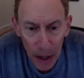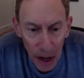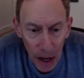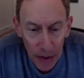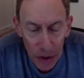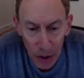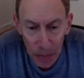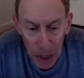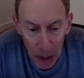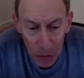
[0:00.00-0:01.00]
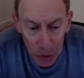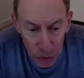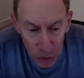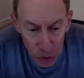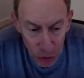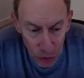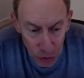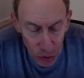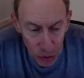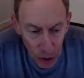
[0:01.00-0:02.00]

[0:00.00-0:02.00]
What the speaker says: And then sometimes there's